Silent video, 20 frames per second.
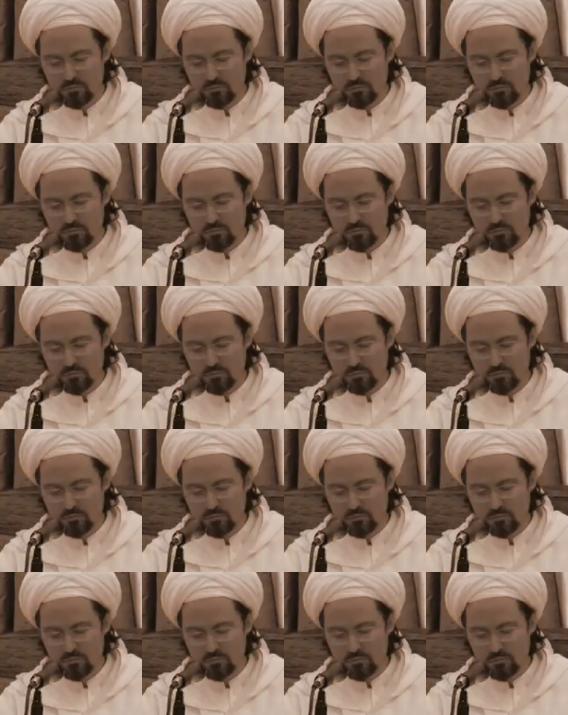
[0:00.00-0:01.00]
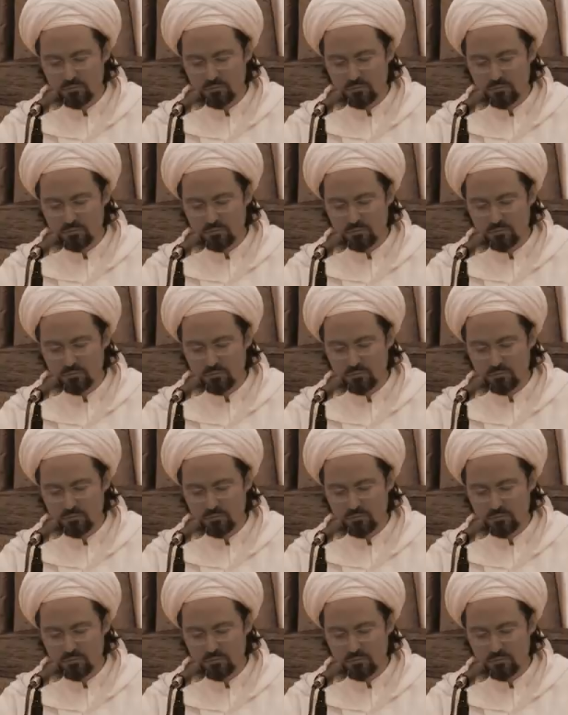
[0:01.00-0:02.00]

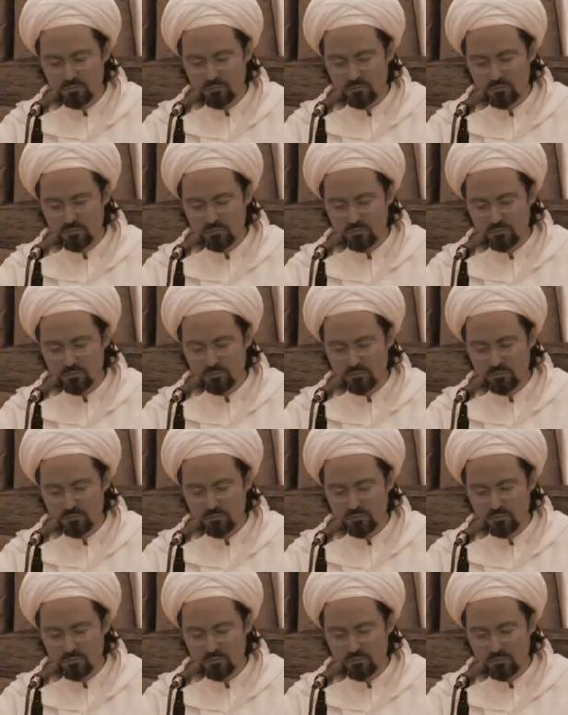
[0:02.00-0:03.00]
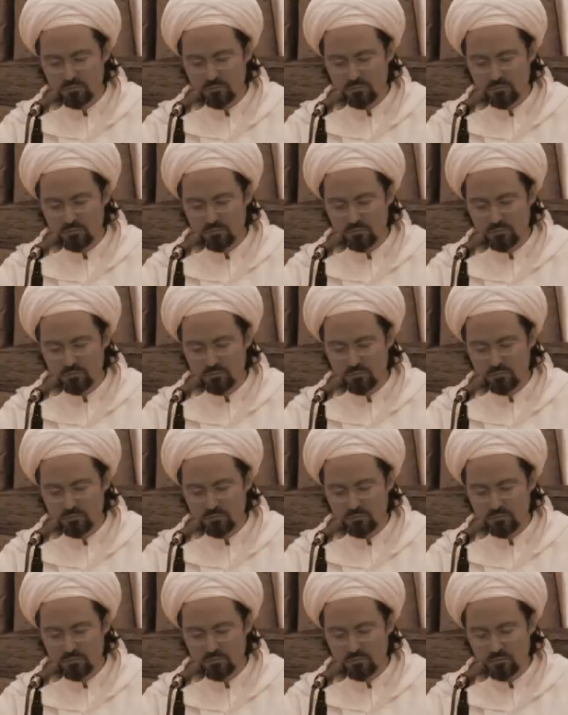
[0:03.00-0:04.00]

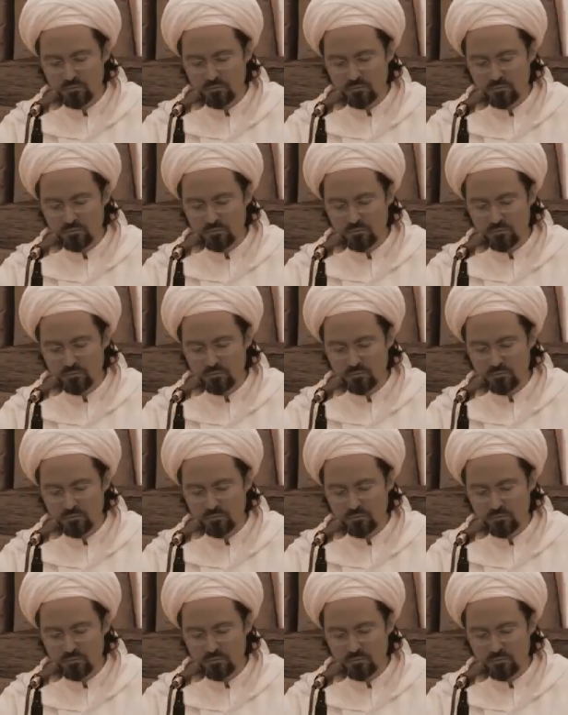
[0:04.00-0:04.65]
This is a still picture; no speech is visible.